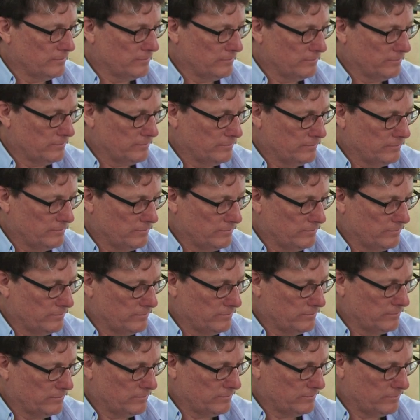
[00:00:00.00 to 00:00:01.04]

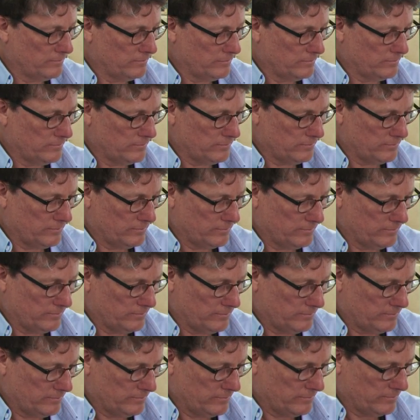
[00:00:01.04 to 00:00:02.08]

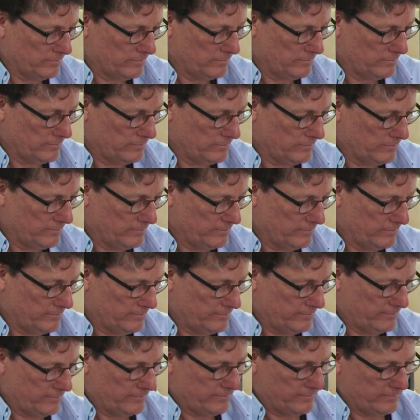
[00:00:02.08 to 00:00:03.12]

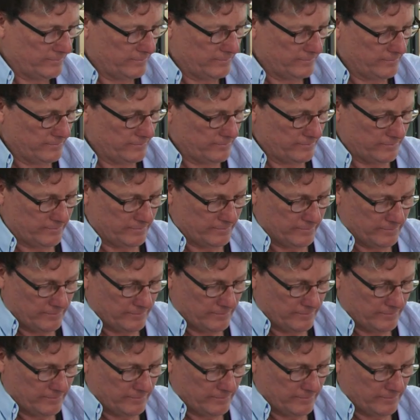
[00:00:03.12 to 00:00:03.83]
[no speech]